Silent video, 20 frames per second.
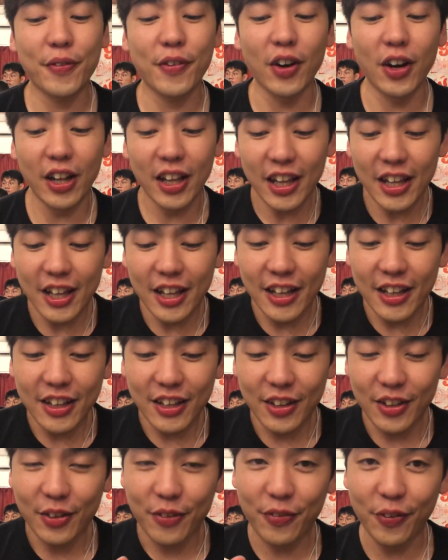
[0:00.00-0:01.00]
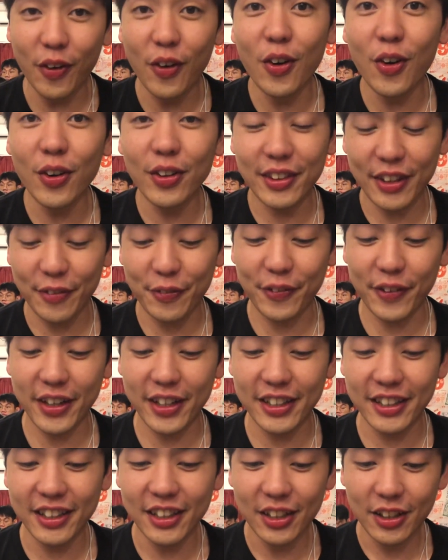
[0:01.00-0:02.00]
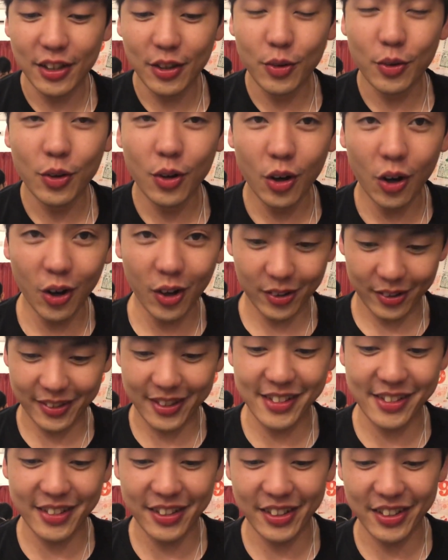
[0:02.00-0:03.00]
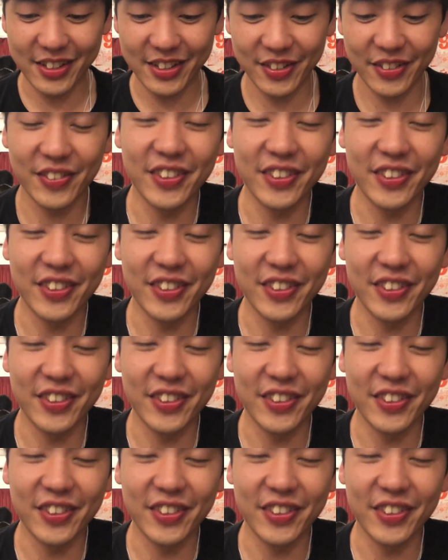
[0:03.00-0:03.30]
got 4 different hot desserts over